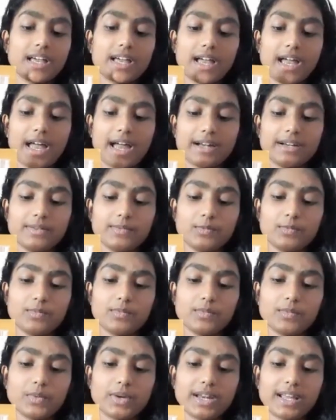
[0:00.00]
and
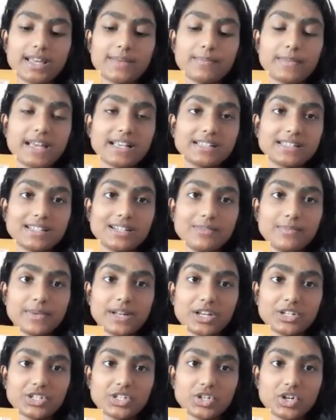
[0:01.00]
when I exert
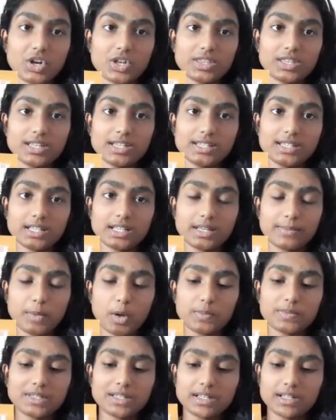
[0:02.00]
pressure on the
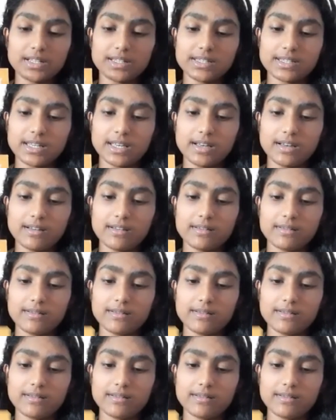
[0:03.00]
popsicle stick,